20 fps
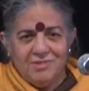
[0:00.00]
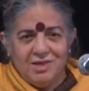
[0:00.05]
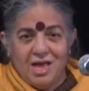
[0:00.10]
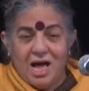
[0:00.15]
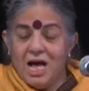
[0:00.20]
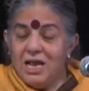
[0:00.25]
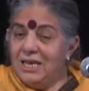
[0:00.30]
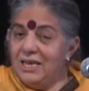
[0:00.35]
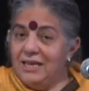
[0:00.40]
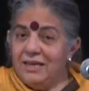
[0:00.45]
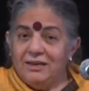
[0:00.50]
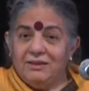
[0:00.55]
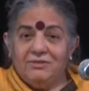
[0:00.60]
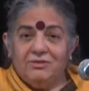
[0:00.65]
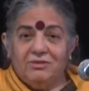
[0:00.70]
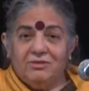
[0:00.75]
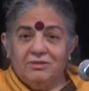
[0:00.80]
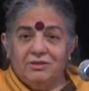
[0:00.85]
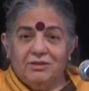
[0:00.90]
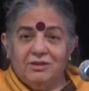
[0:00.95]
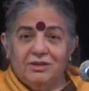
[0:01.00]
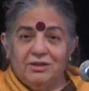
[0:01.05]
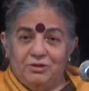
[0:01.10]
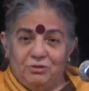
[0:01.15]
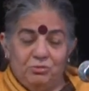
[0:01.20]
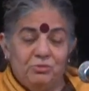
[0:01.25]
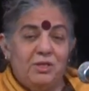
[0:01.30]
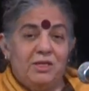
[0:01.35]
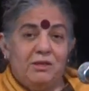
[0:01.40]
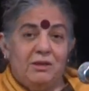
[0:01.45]
are linked
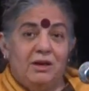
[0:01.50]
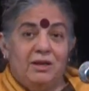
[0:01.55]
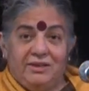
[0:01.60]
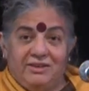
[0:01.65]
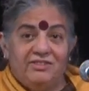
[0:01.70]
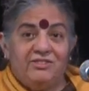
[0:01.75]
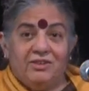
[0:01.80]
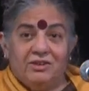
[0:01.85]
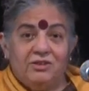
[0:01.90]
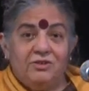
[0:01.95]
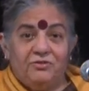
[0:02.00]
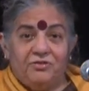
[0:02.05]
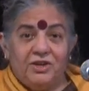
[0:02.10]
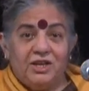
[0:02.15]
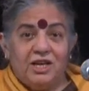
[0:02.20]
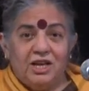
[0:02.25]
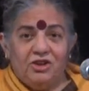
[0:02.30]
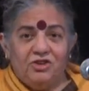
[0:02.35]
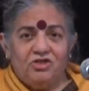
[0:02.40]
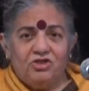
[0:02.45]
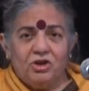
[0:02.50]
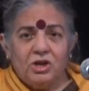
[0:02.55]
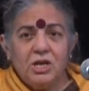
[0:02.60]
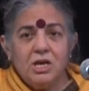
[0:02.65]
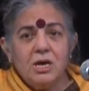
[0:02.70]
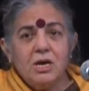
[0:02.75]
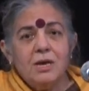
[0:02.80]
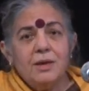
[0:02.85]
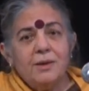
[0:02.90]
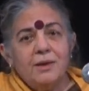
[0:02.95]
to a desertification.
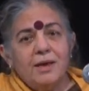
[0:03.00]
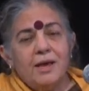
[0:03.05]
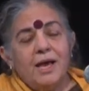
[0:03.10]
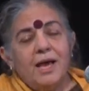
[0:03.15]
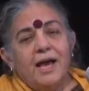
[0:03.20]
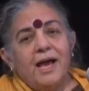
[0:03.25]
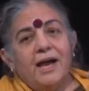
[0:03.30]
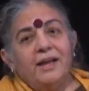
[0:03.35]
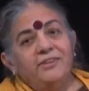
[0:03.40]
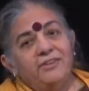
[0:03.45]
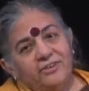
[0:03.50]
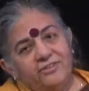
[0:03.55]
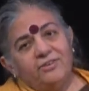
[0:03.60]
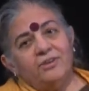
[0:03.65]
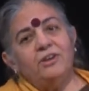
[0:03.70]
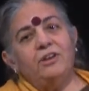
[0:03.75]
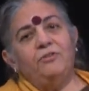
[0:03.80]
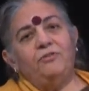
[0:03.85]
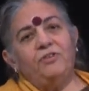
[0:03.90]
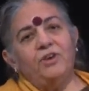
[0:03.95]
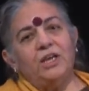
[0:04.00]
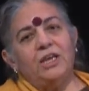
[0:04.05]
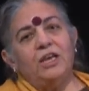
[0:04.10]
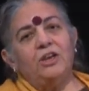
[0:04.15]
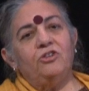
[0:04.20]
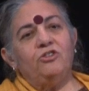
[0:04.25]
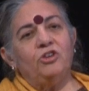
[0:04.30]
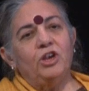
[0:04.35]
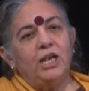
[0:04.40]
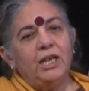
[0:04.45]
A
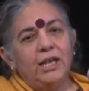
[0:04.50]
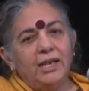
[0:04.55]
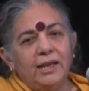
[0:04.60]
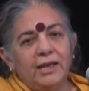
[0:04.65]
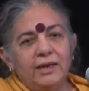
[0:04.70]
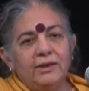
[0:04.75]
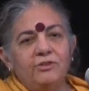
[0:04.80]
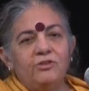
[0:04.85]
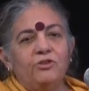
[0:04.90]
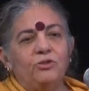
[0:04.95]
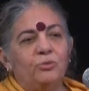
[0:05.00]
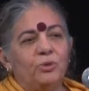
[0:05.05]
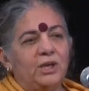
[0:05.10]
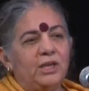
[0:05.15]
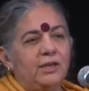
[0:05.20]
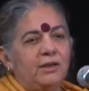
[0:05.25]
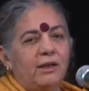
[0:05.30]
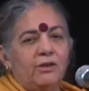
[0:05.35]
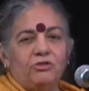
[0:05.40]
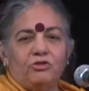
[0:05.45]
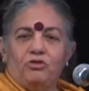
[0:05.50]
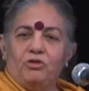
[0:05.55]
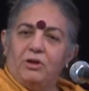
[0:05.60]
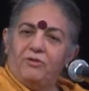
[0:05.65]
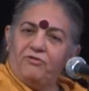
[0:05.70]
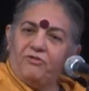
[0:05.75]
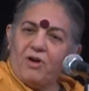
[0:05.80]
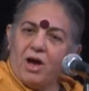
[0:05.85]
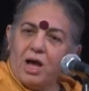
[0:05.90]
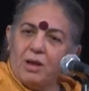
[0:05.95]
desertification linked to industrial
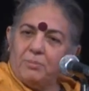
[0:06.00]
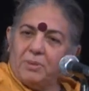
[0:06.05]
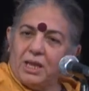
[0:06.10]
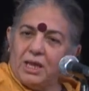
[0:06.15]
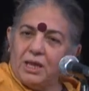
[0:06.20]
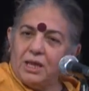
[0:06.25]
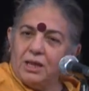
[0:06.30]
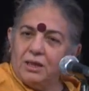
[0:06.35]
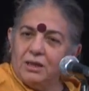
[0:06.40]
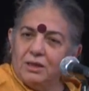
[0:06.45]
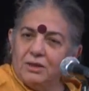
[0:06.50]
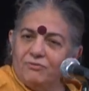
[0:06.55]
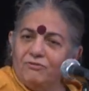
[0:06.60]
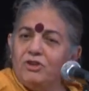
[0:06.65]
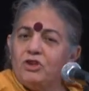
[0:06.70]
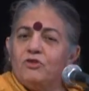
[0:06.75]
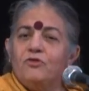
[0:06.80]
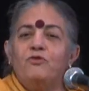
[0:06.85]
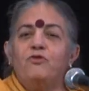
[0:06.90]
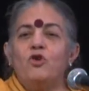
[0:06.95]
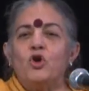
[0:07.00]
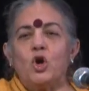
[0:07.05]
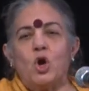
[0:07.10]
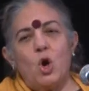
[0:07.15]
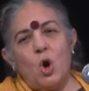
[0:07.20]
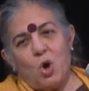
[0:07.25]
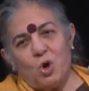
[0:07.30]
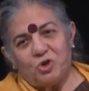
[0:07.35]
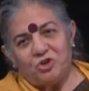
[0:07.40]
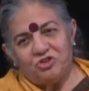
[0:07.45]
farming, which
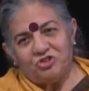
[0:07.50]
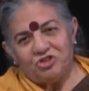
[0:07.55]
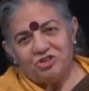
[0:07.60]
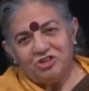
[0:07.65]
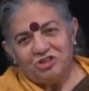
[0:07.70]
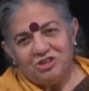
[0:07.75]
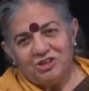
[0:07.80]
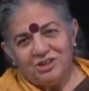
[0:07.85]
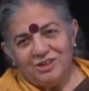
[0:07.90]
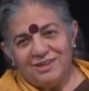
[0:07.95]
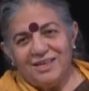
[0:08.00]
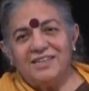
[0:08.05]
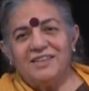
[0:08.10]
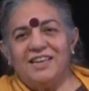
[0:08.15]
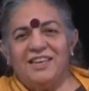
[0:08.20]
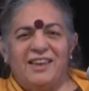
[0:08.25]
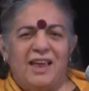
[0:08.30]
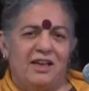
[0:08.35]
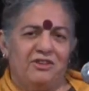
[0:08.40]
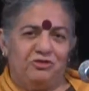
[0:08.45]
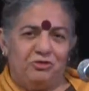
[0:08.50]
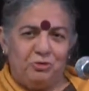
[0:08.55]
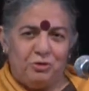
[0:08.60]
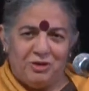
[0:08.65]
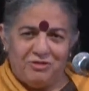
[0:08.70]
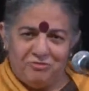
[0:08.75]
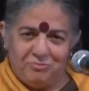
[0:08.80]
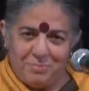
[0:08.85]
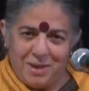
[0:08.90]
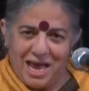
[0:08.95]
forgot that it has to
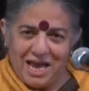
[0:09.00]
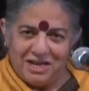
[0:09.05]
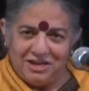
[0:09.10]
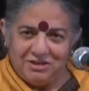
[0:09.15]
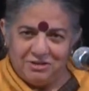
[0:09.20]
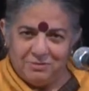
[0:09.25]
give back,